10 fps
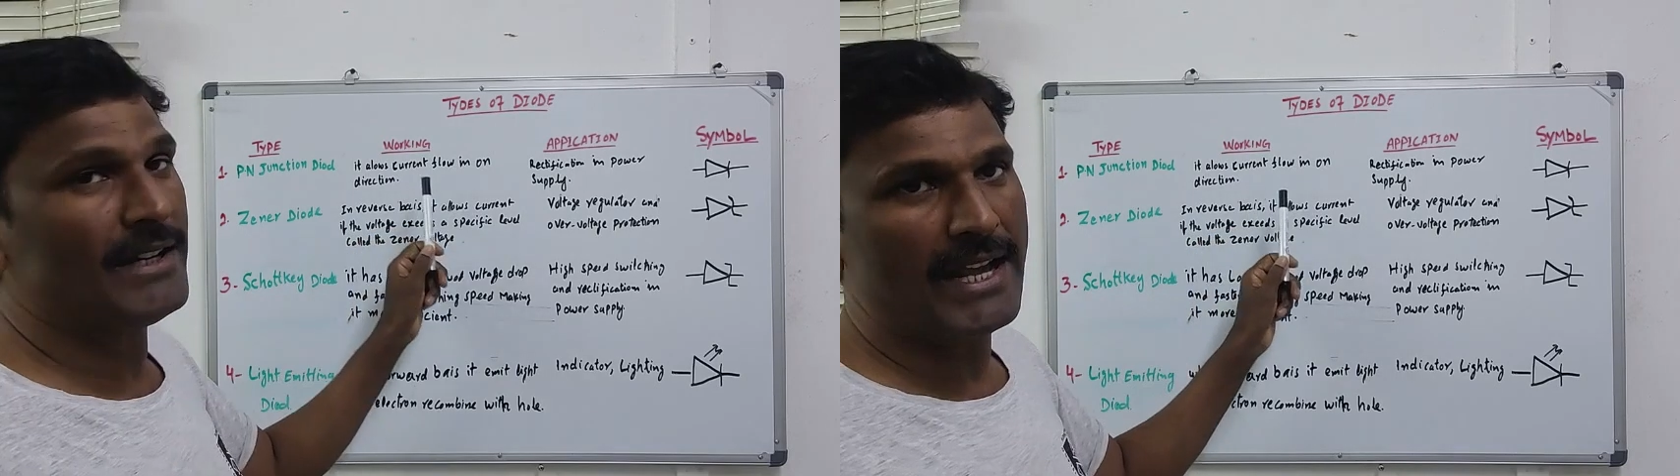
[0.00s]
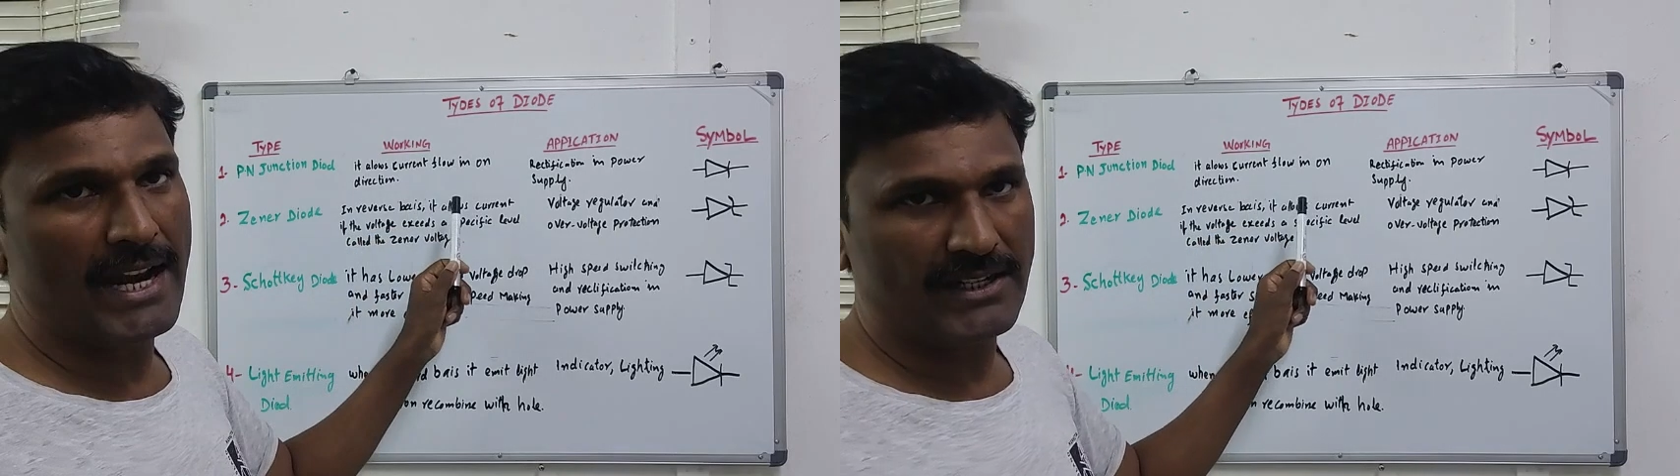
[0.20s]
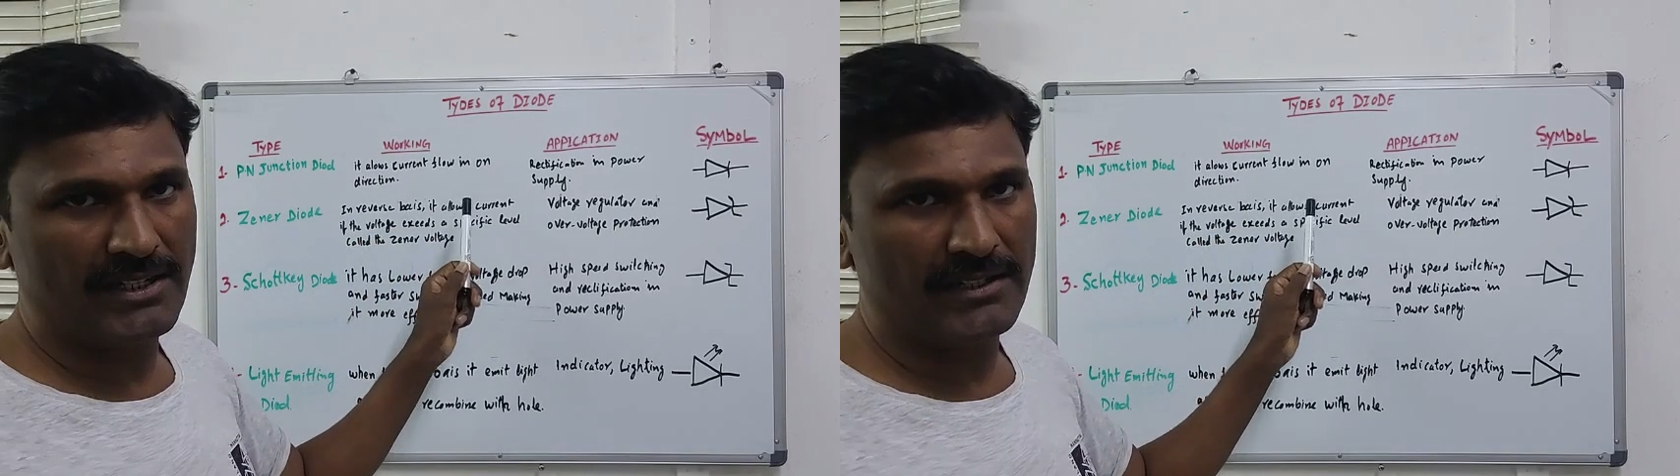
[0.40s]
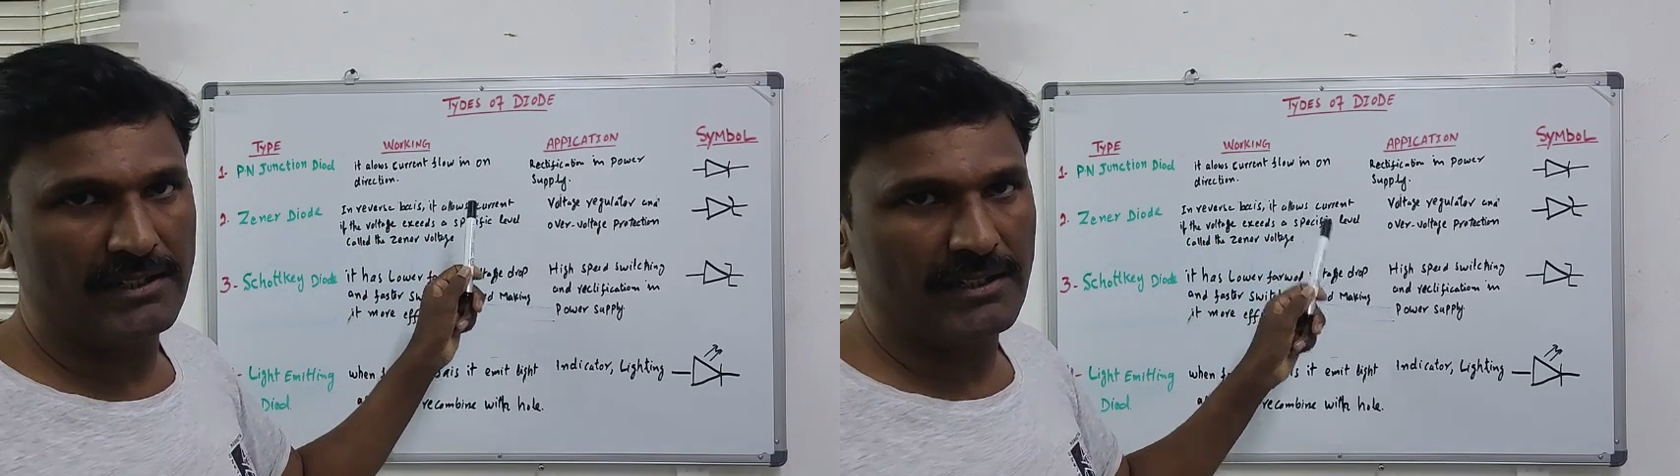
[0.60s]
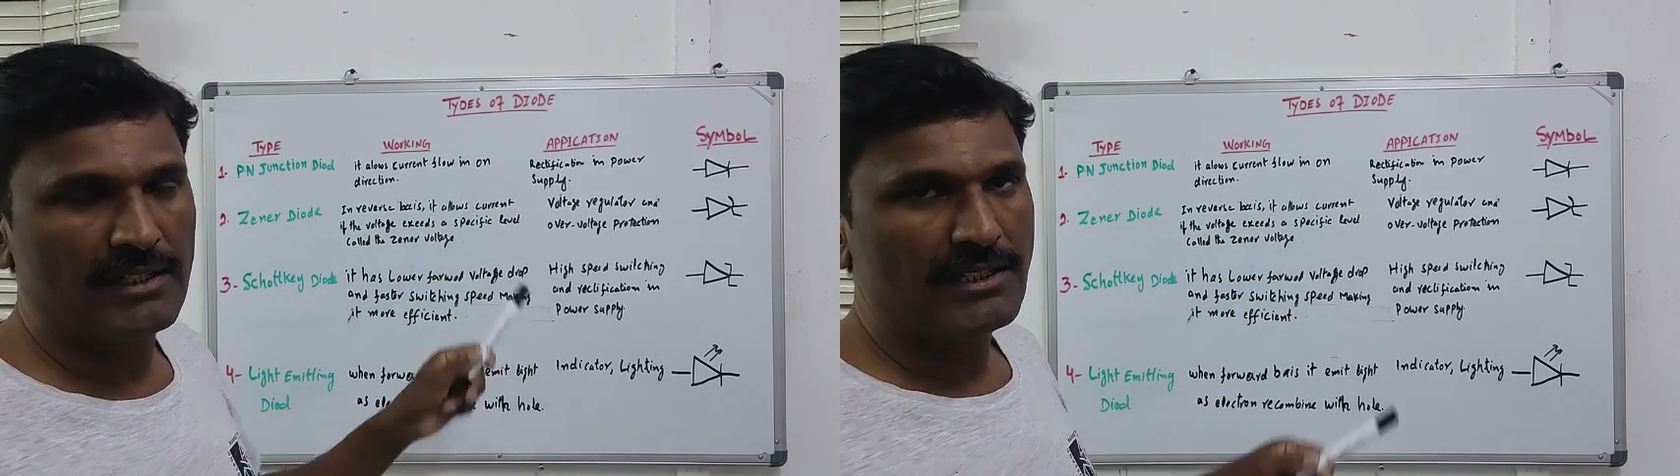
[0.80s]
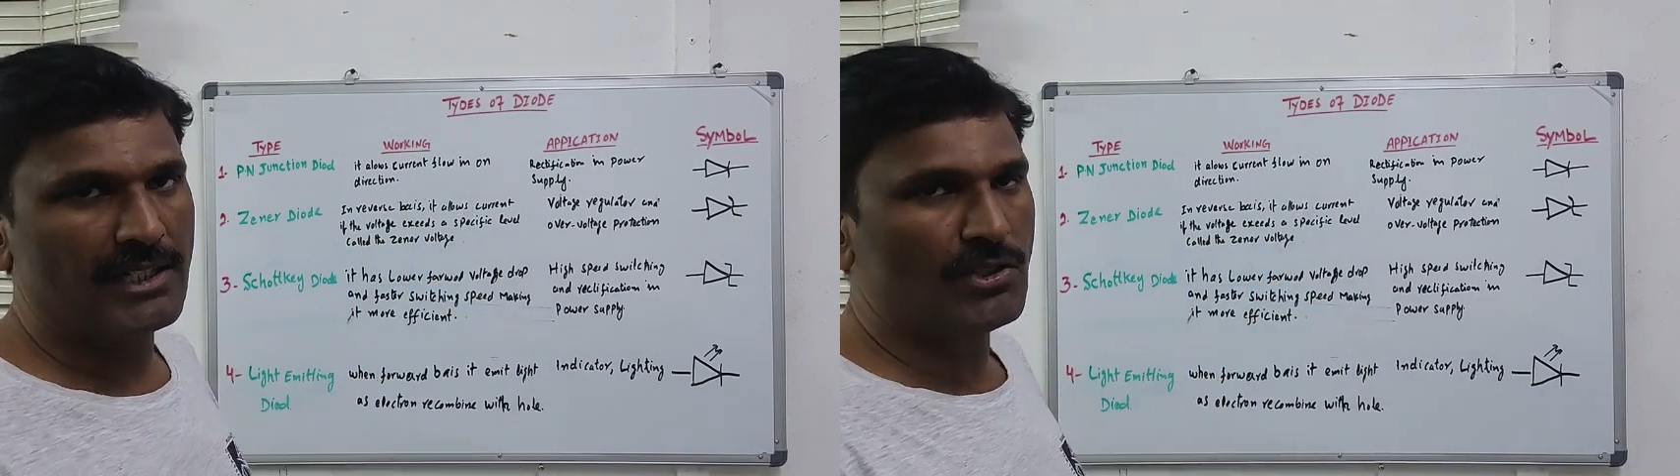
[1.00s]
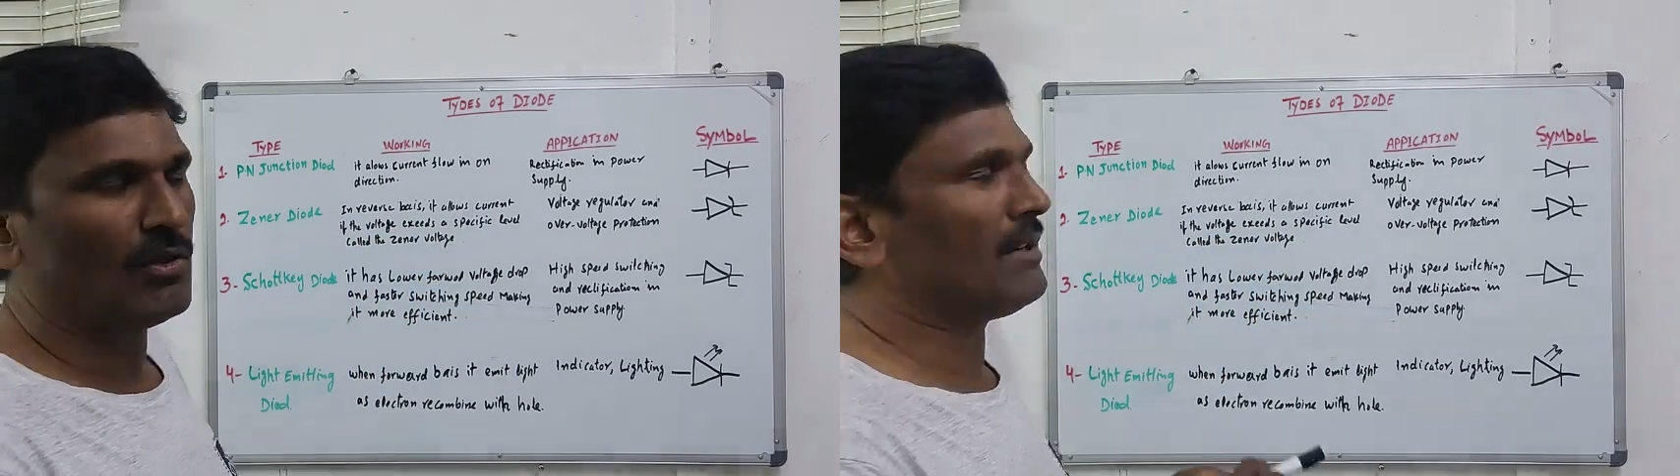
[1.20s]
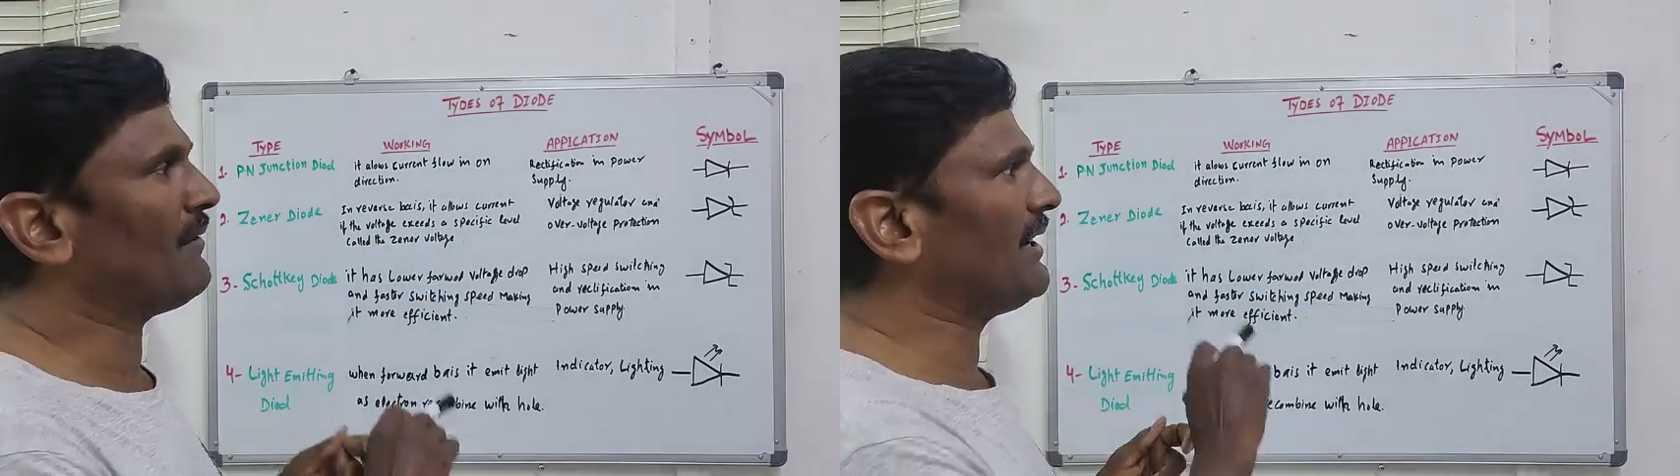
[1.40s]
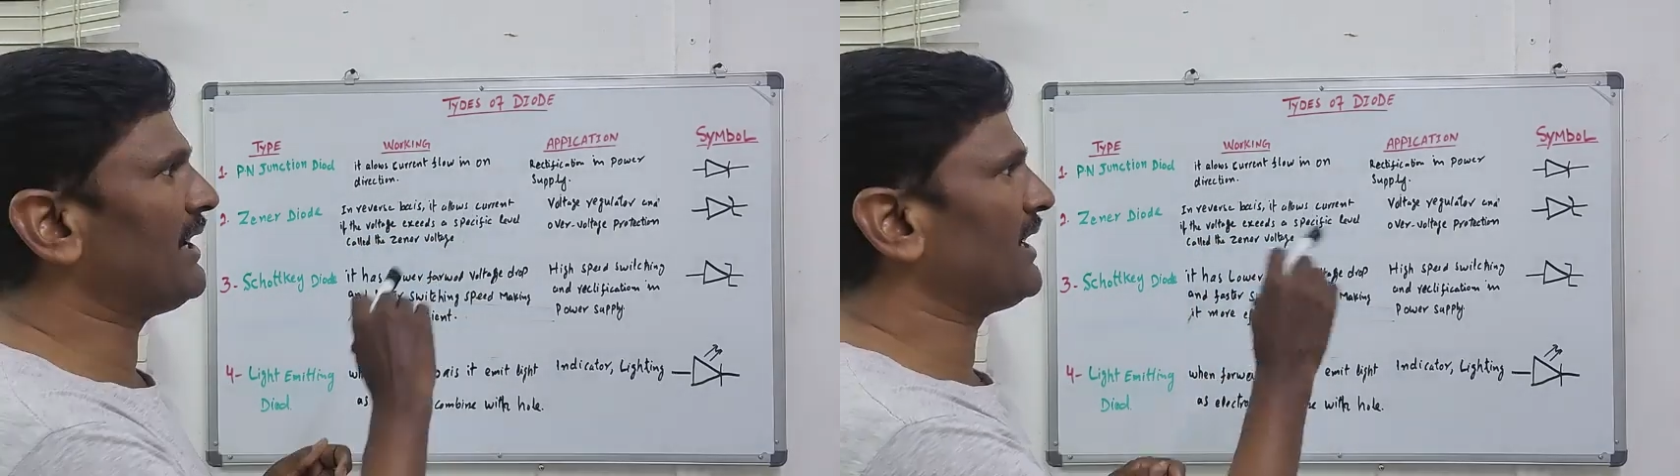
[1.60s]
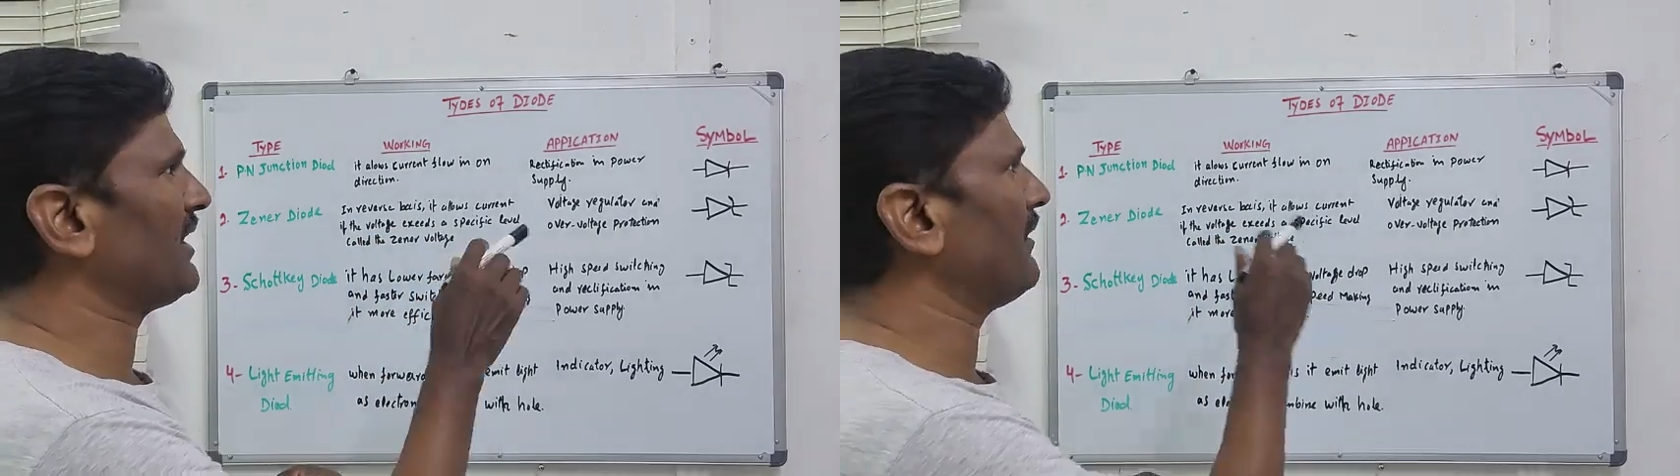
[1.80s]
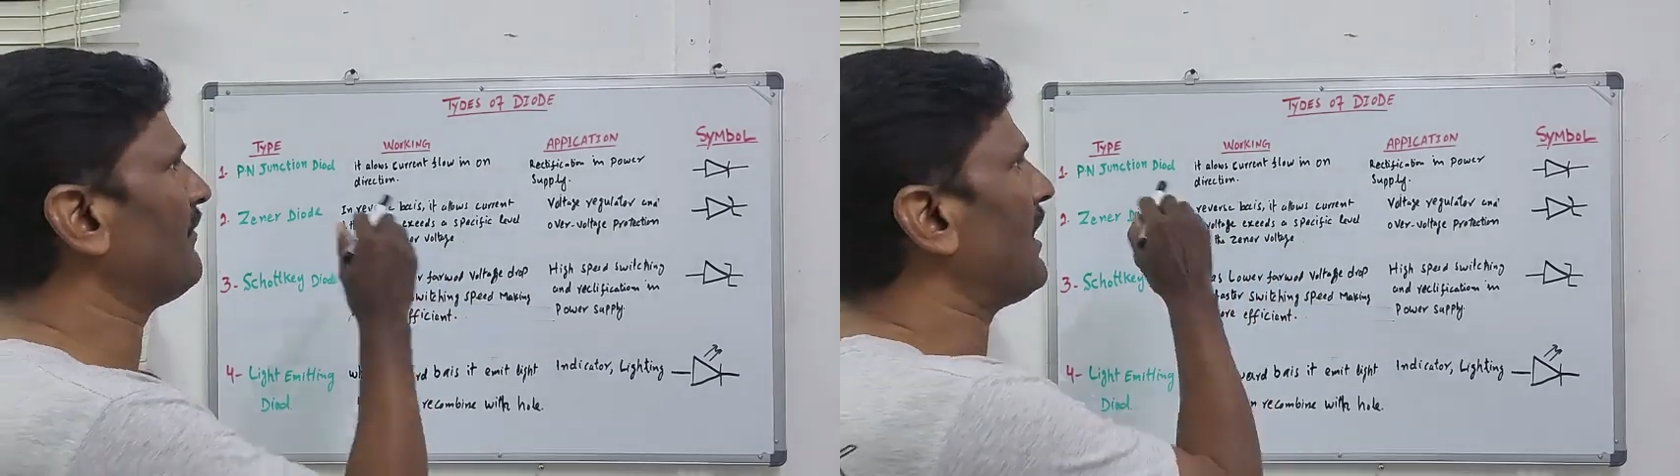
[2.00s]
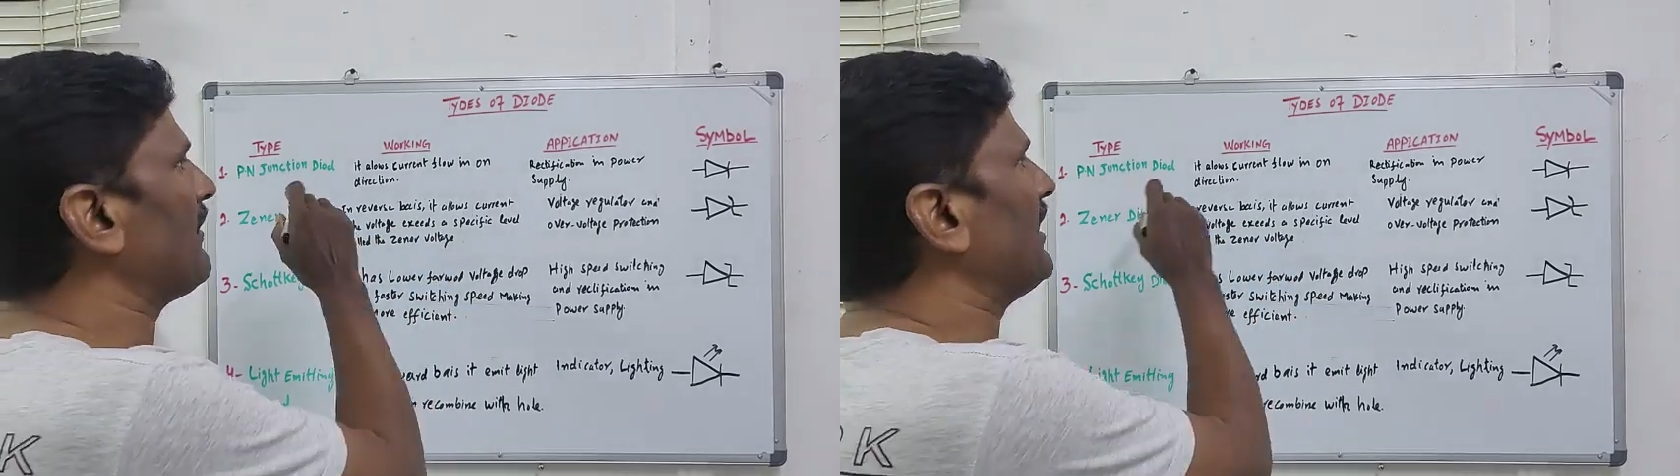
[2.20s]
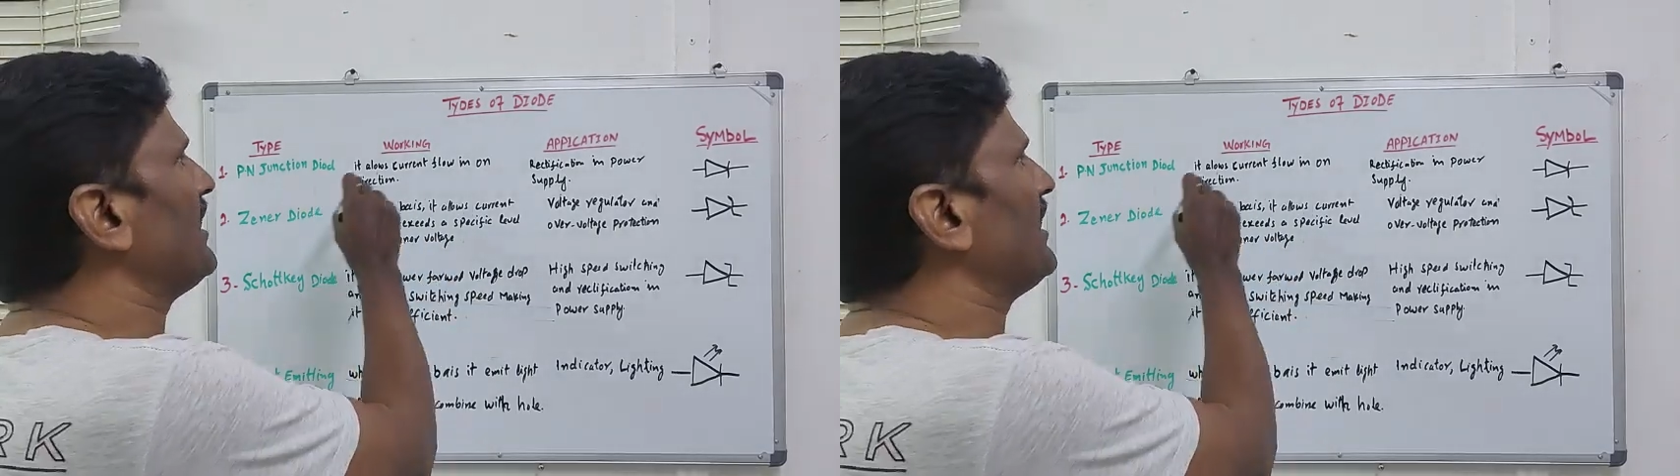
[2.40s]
direction, just only one direction. Forward